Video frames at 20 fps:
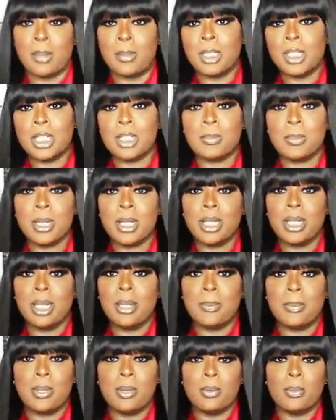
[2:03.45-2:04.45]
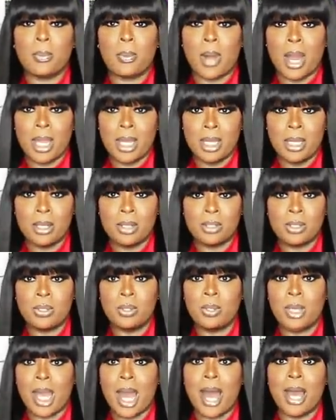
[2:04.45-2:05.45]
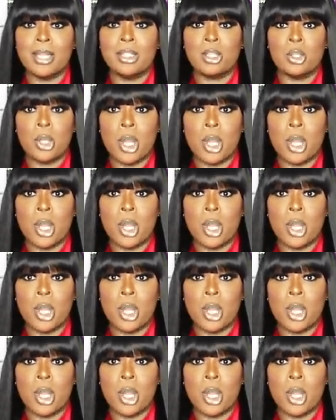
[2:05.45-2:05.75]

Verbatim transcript: let me just put a clip in right here to guide